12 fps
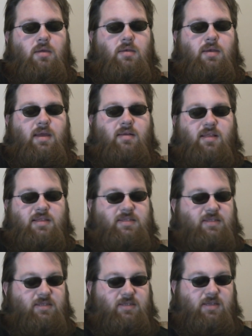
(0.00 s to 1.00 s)
Now
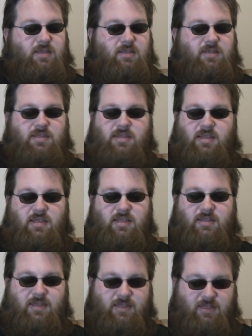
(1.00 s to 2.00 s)
let's get this
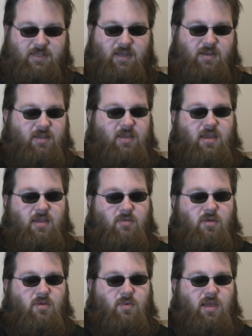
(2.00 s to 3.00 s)
out of the gate
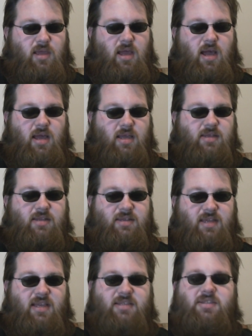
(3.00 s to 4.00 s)
right away. I
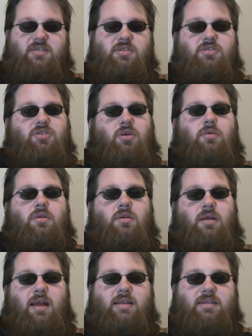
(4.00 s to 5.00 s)
detest the
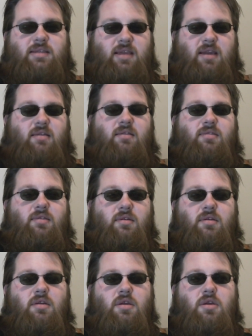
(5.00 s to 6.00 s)
Joker as a
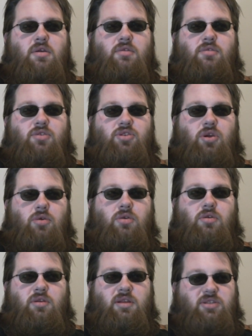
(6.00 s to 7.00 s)
character. The
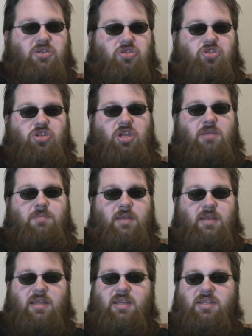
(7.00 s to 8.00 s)
Joker is a cheap
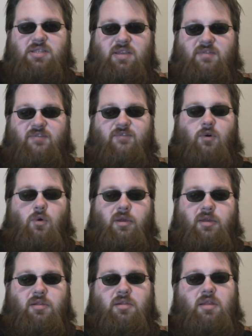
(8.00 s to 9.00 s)
and easy
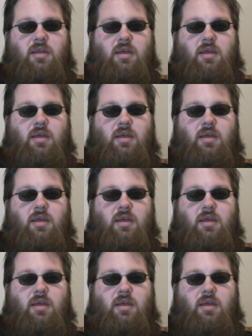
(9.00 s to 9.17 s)
foil